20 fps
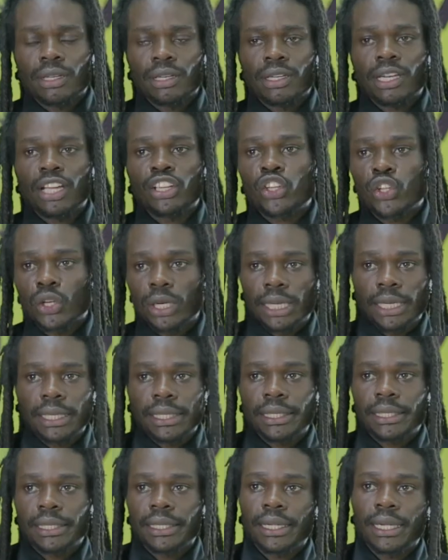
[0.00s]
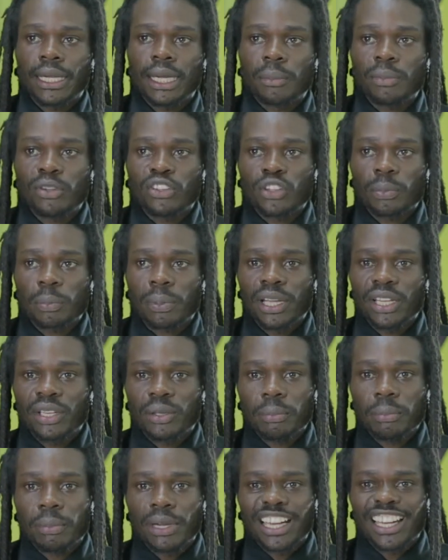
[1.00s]
Naturally, I'm inspired
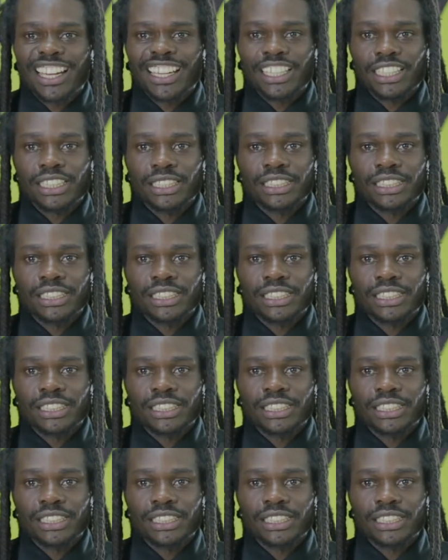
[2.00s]
by